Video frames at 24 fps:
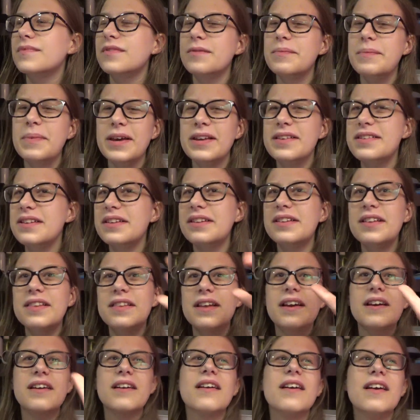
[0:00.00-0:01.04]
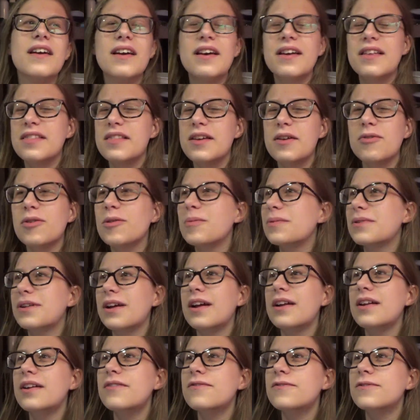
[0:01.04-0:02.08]
basically like they were
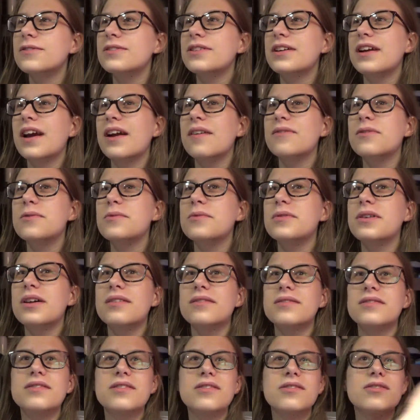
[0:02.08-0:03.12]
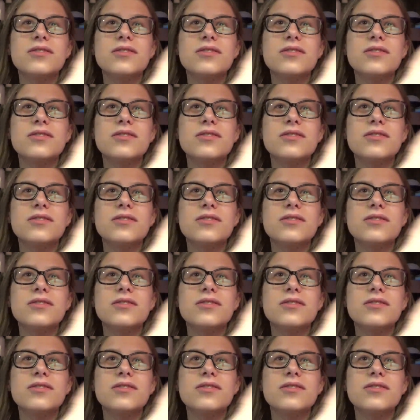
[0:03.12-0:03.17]
planning for like everyone else to